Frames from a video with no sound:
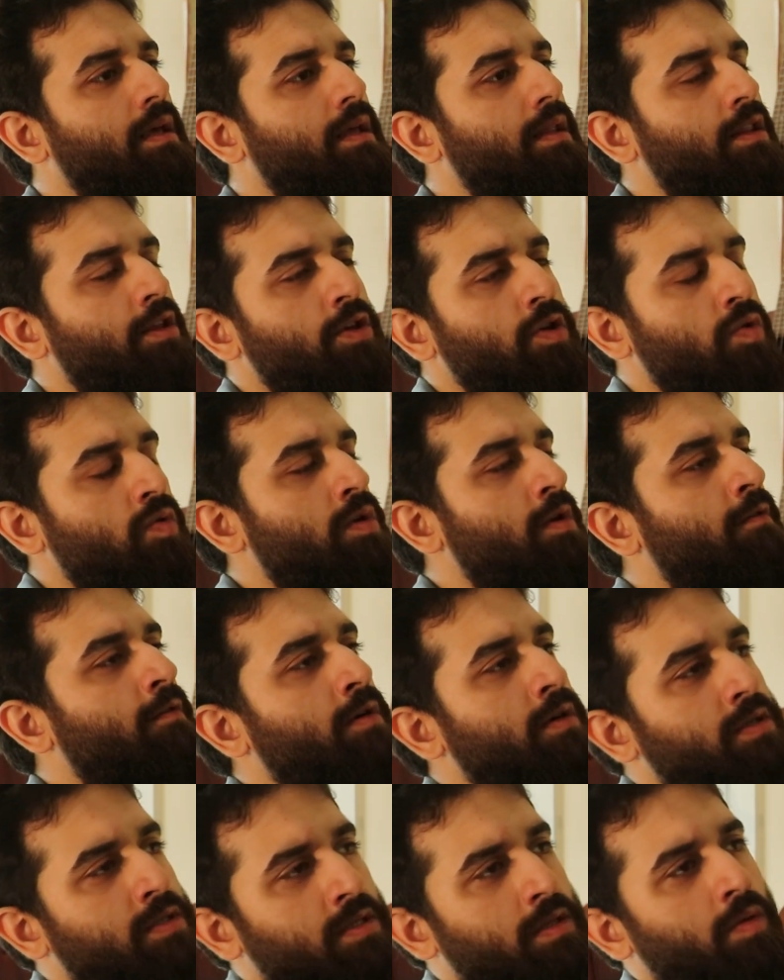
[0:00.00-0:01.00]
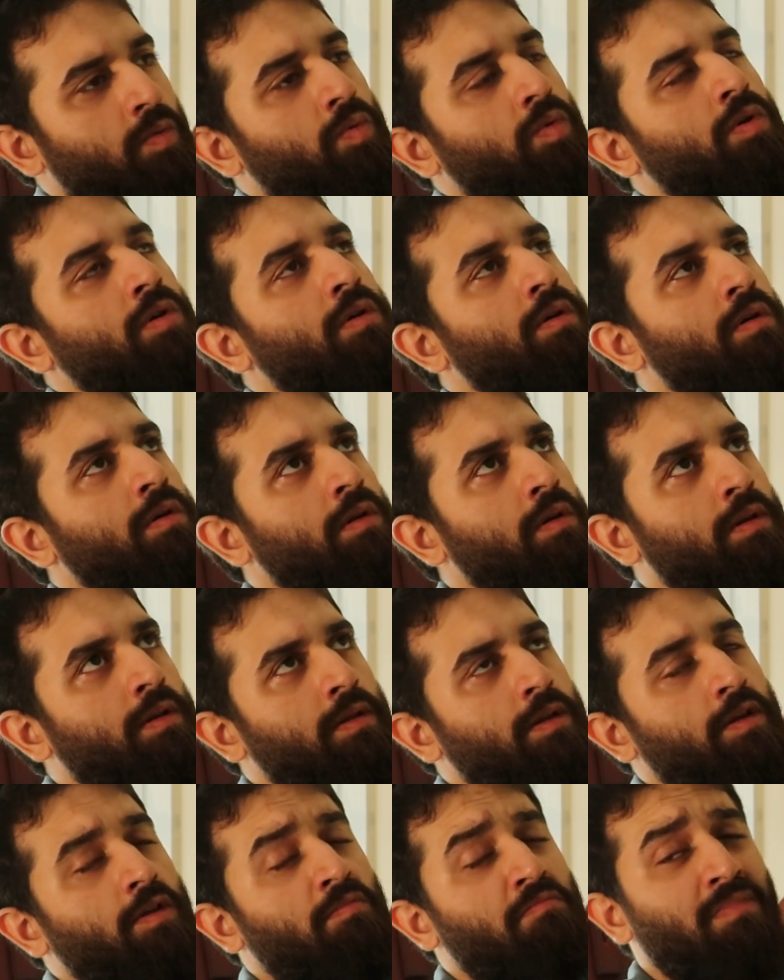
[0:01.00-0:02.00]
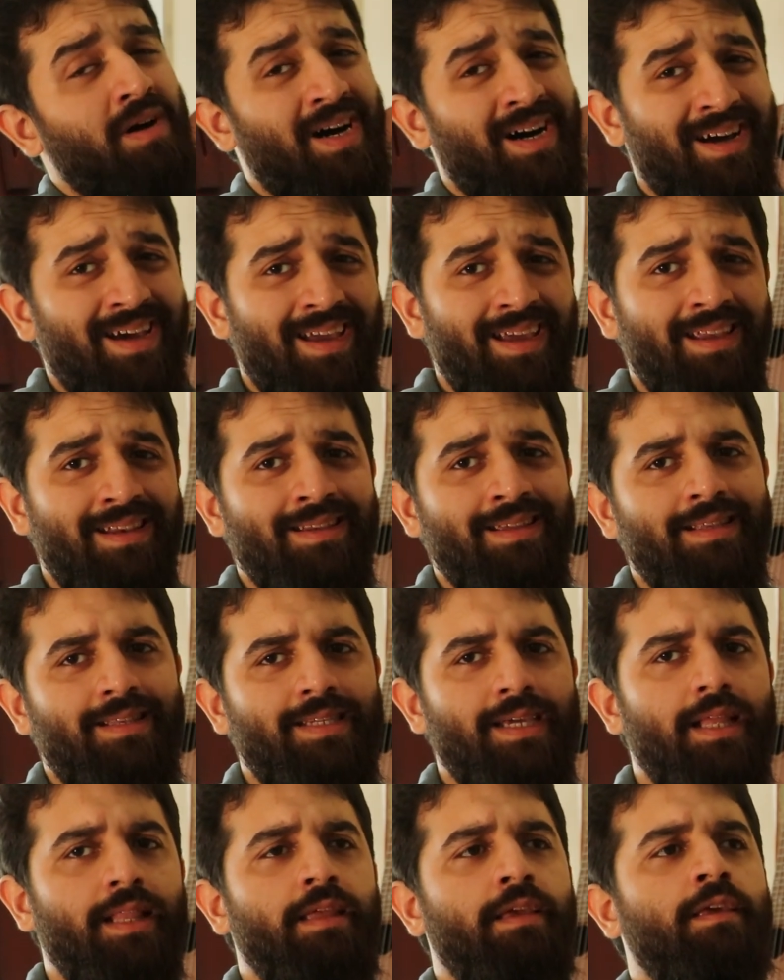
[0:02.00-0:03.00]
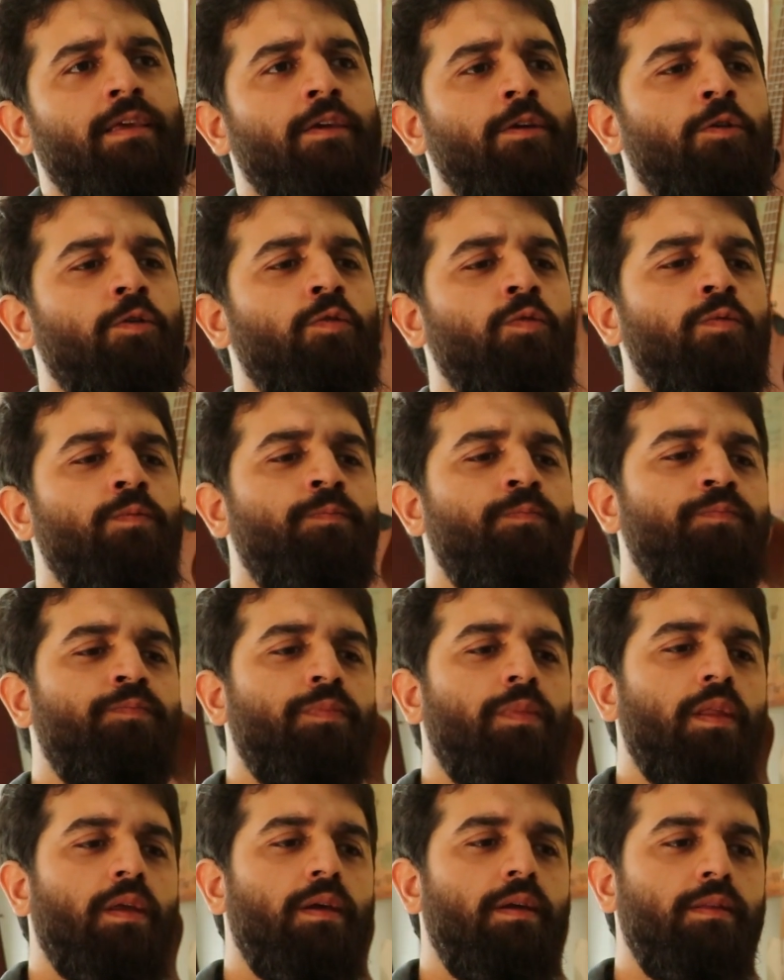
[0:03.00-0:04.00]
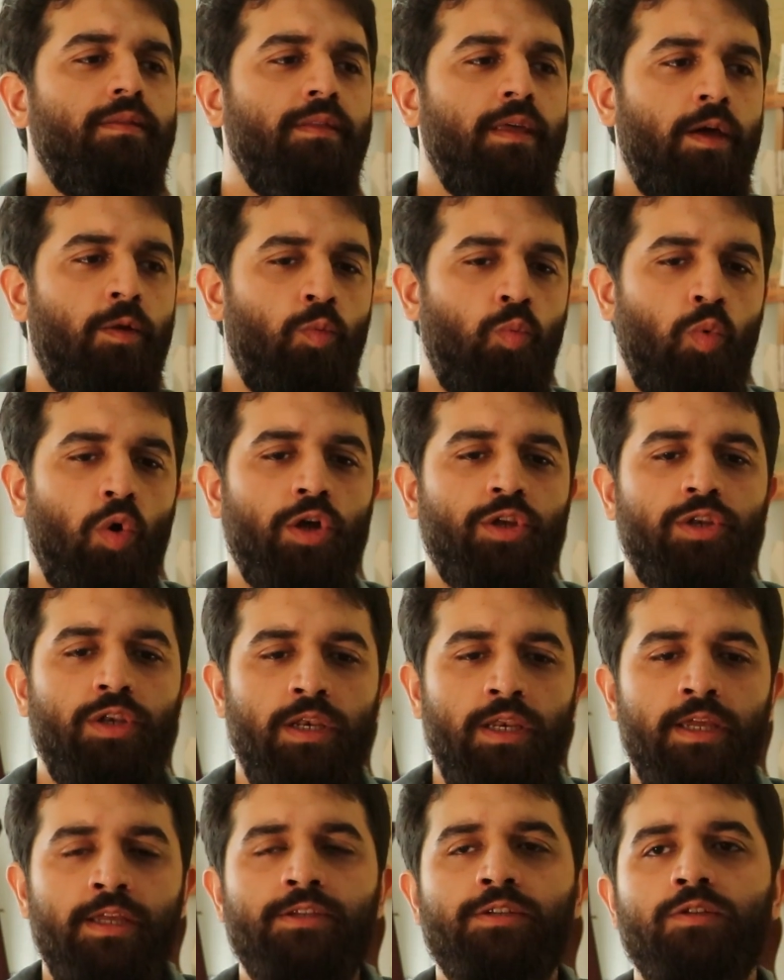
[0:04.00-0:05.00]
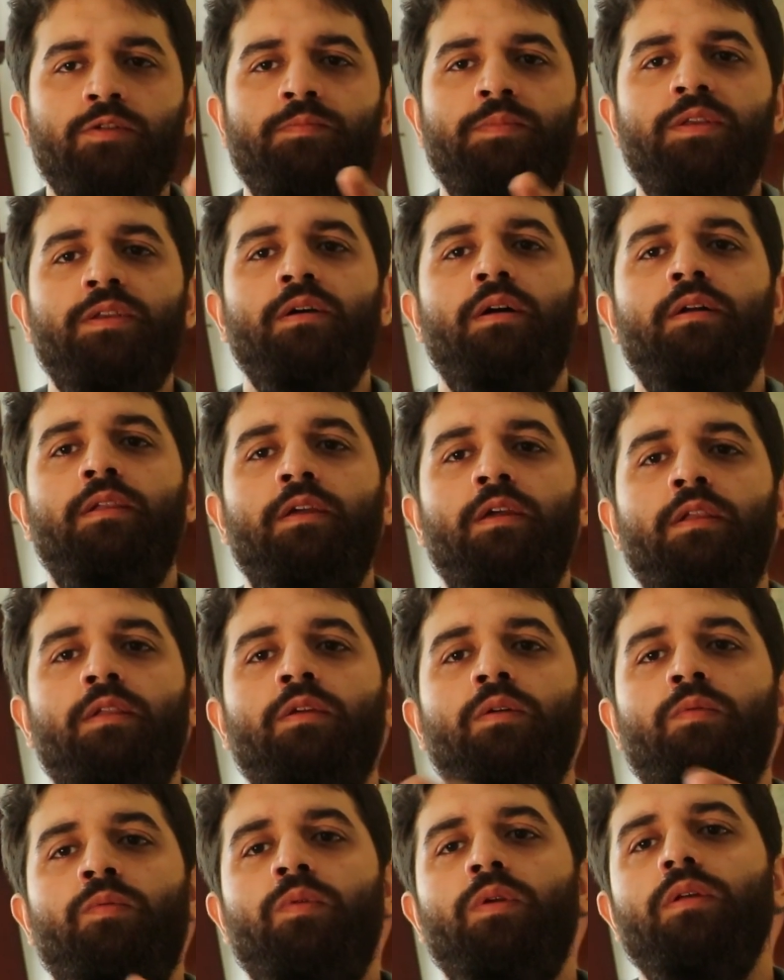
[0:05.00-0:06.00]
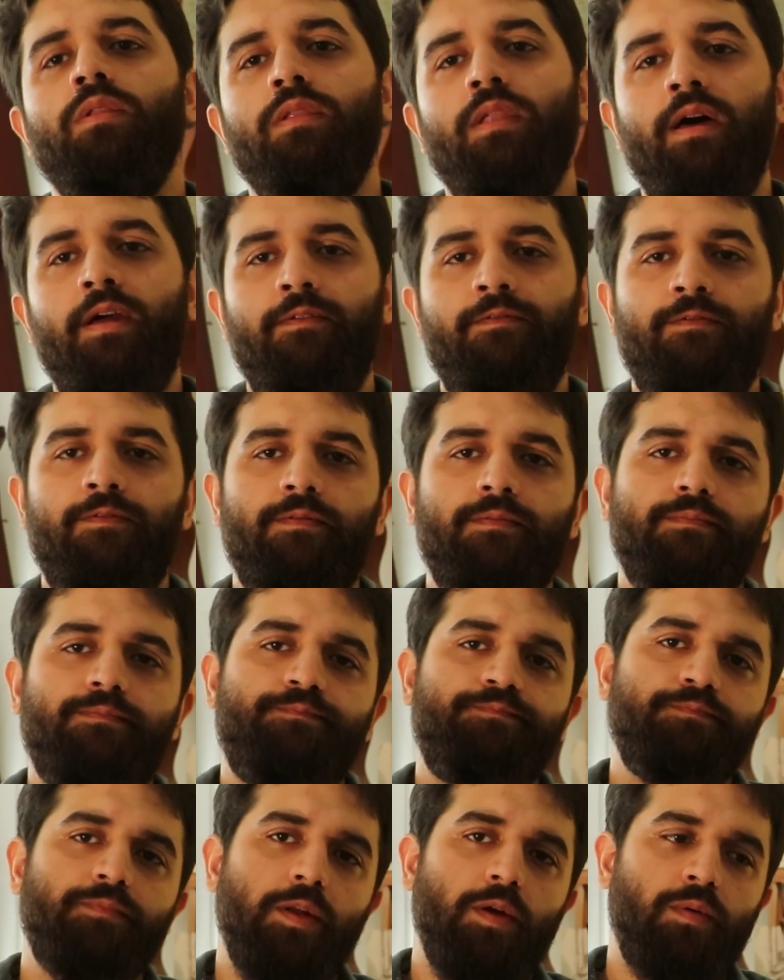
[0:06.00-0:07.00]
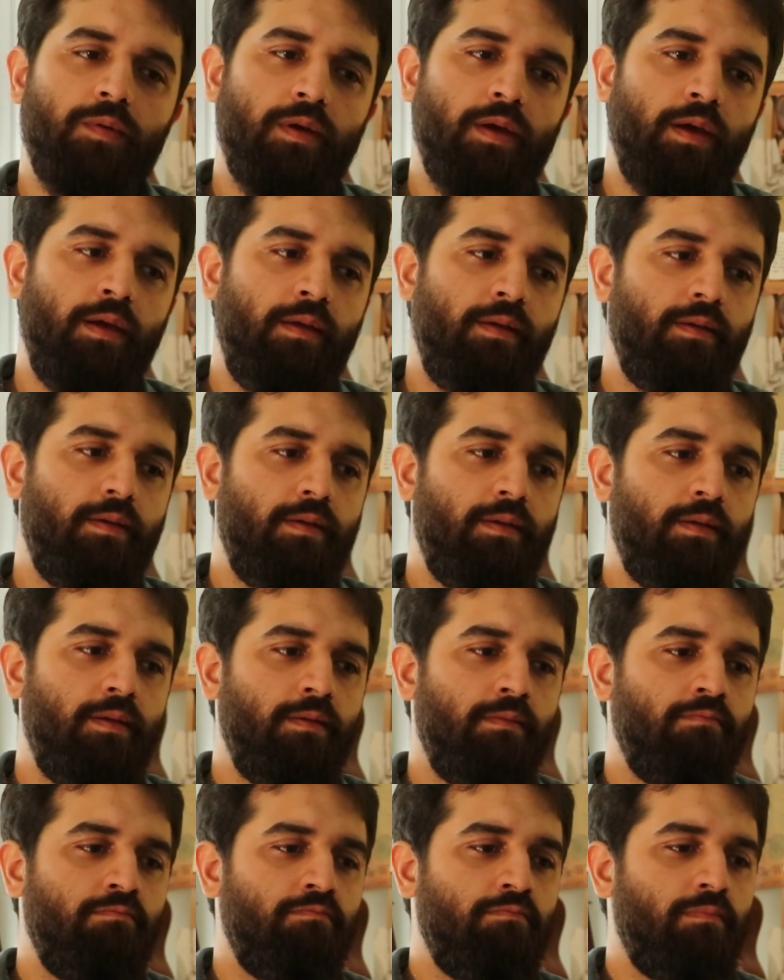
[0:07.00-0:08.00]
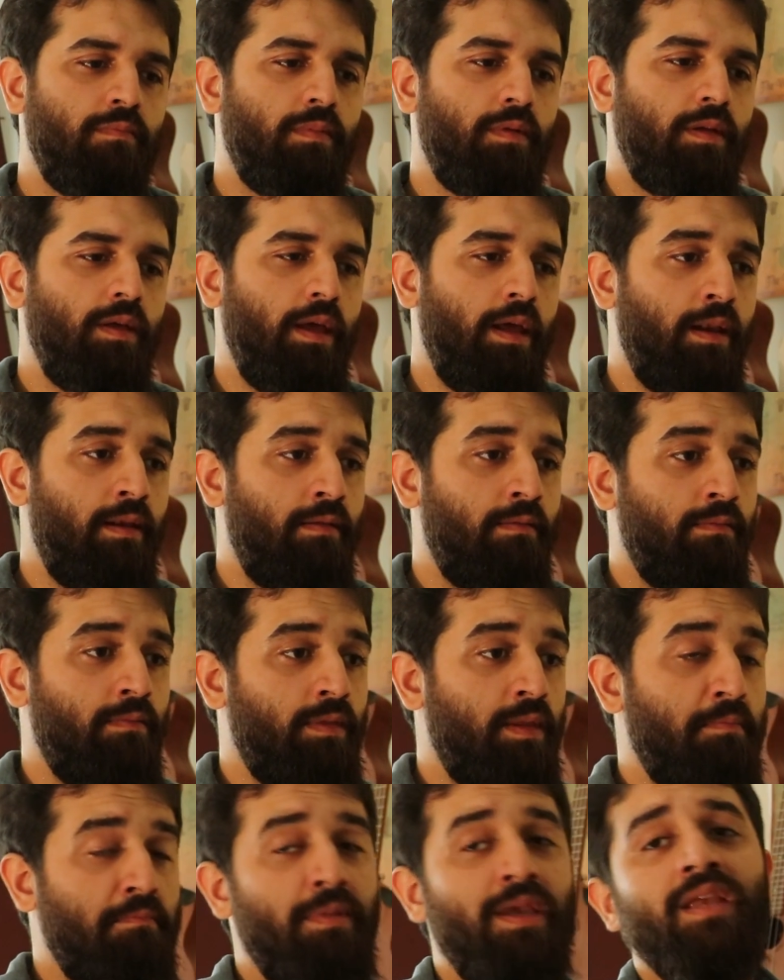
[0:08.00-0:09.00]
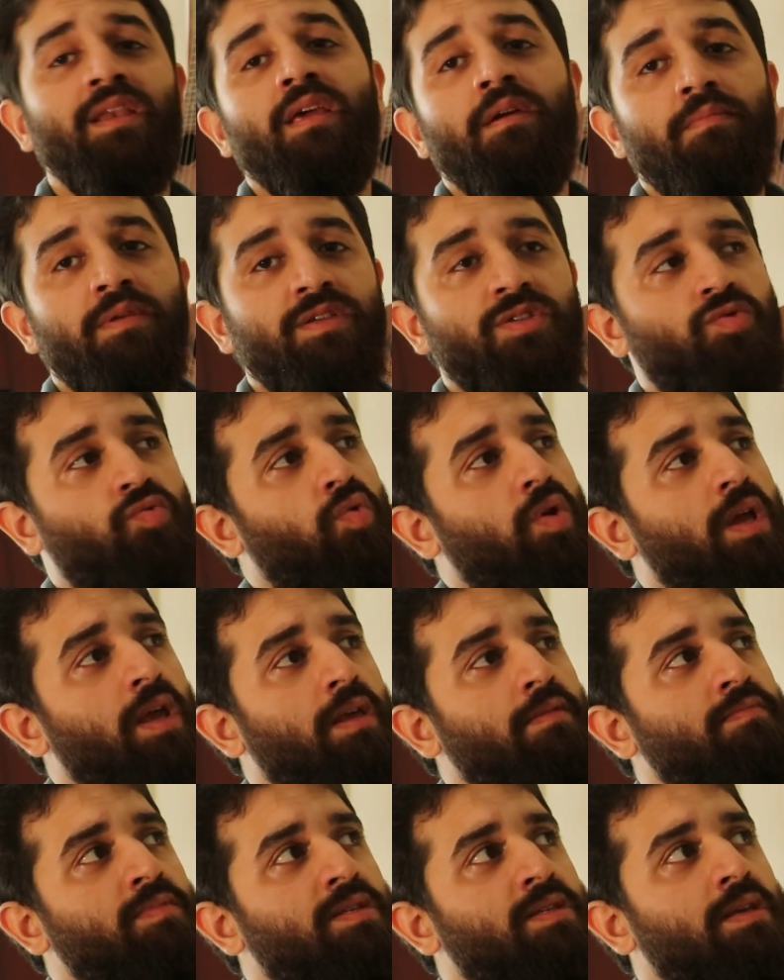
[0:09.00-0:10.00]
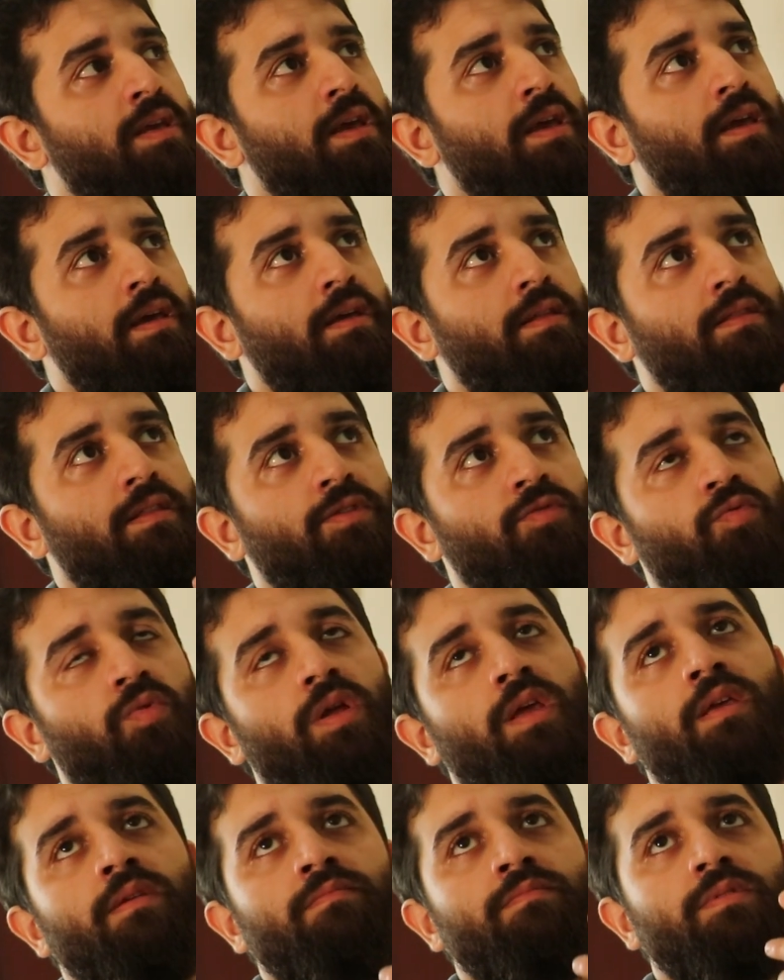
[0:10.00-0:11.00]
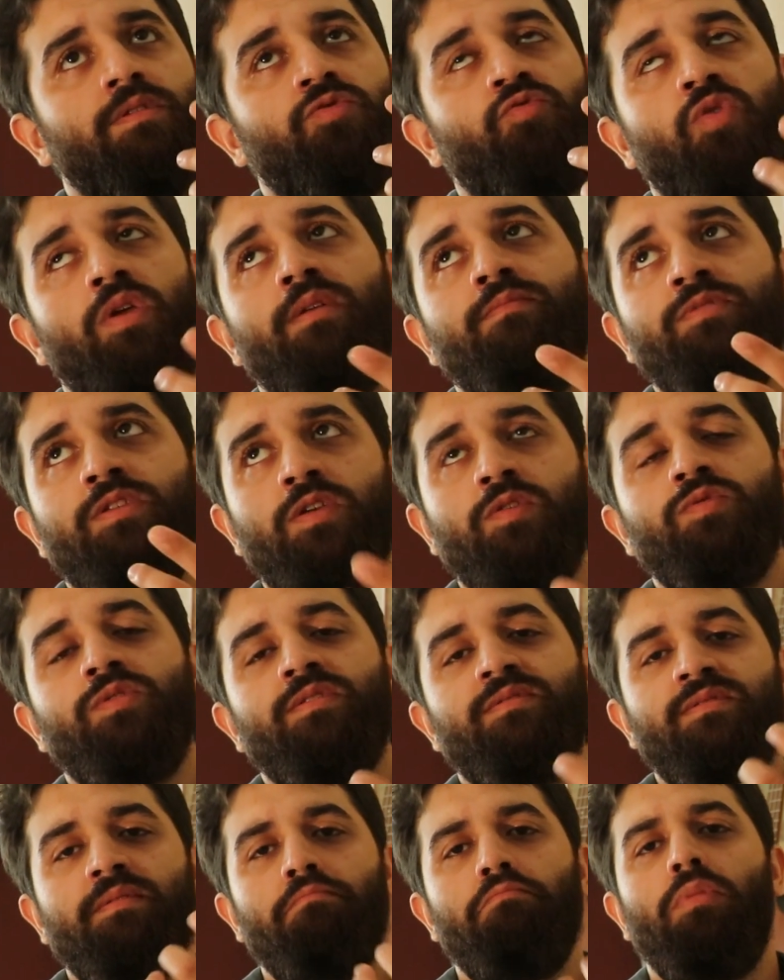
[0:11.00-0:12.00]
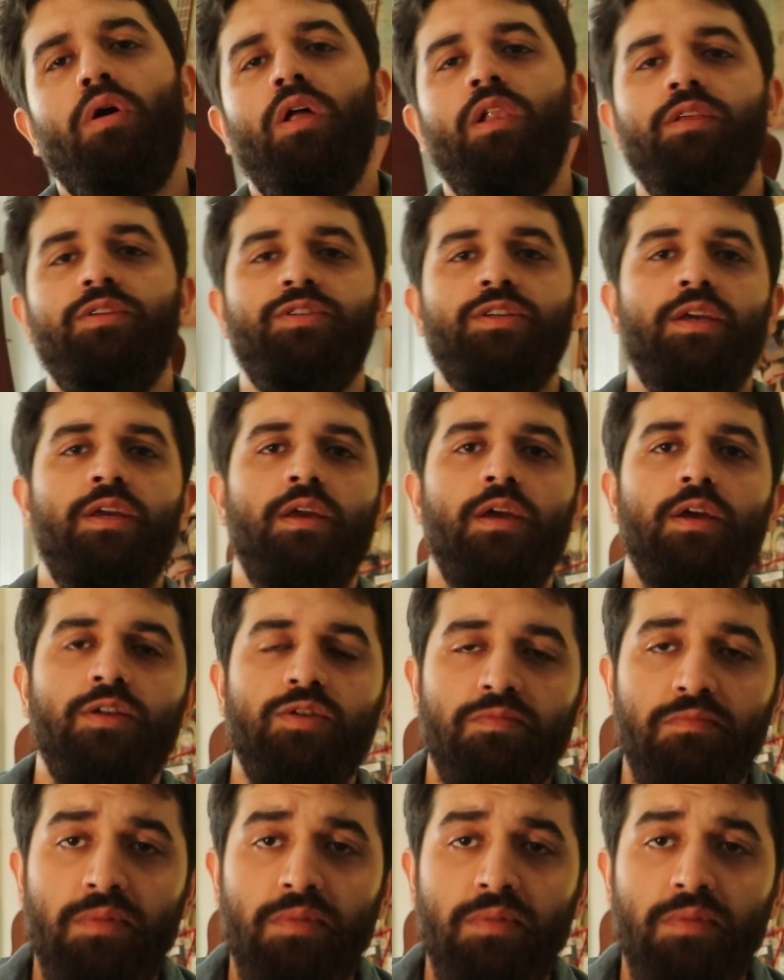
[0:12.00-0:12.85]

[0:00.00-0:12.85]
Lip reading: the universe, the world, your mind telling you that what needs to be done in your real life. Okay? And the medium is dreams. Dreams uses symbology to